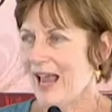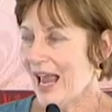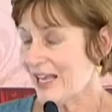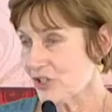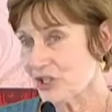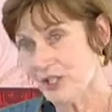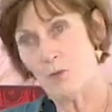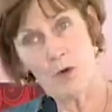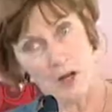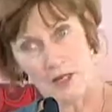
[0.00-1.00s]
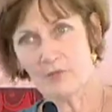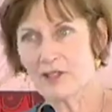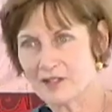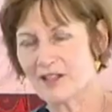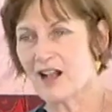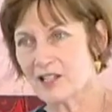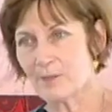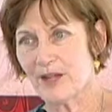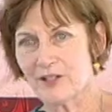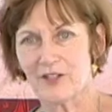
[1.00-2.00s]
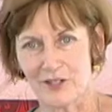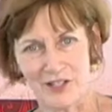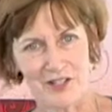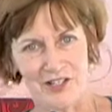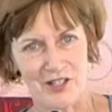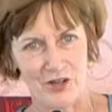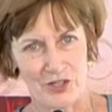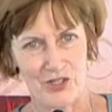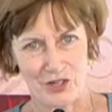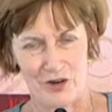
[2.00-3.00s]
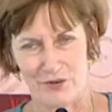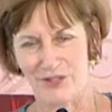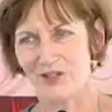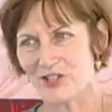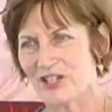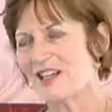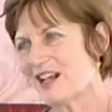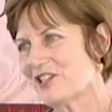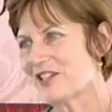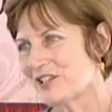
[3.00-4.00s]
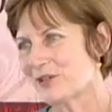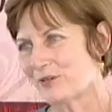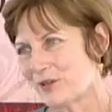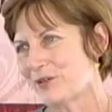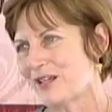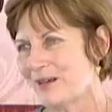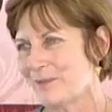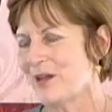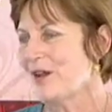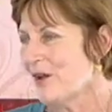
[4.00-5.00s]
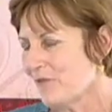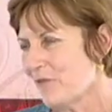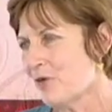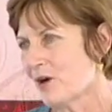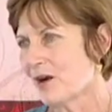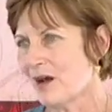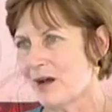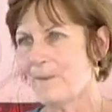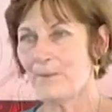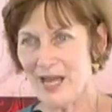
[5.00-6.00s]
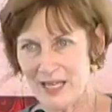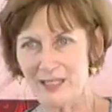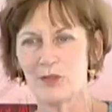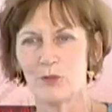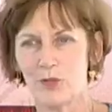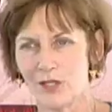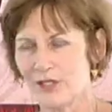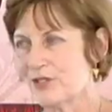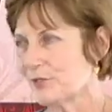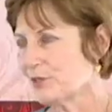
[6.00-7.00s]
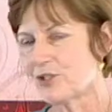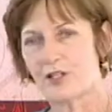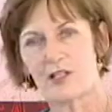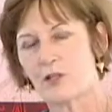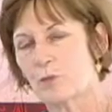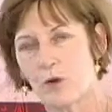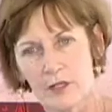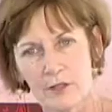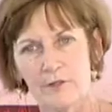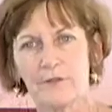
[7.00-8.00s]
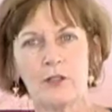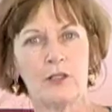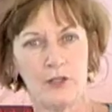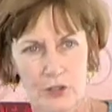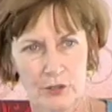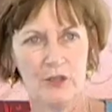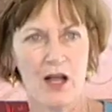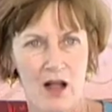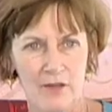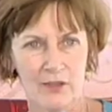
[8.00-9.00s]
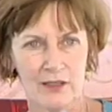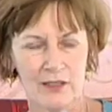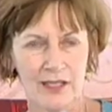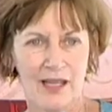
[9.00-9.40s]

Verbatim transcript: and she won with Scott Spencer because it's her show. So she got to interview him for um, Man in the Woods, which is his wonderful new novel,